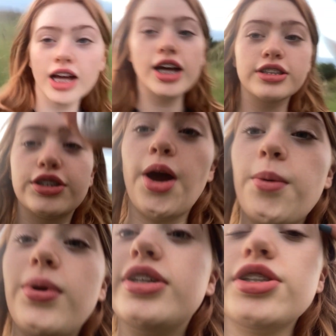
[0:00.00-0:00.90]
So
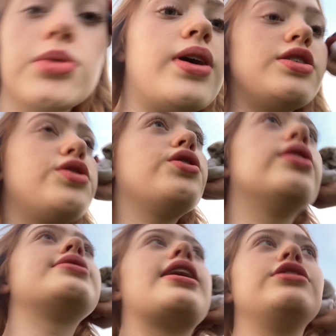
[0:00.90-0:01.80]
we just went to the
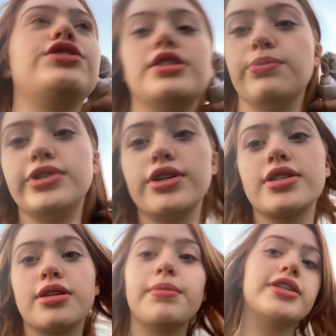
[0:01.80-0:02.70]
sand dunes and we took
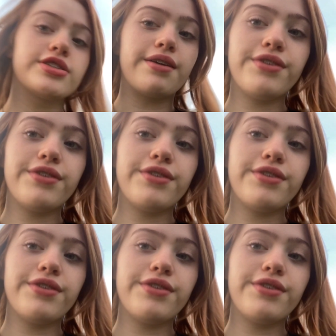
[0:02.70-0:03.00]
some Instagram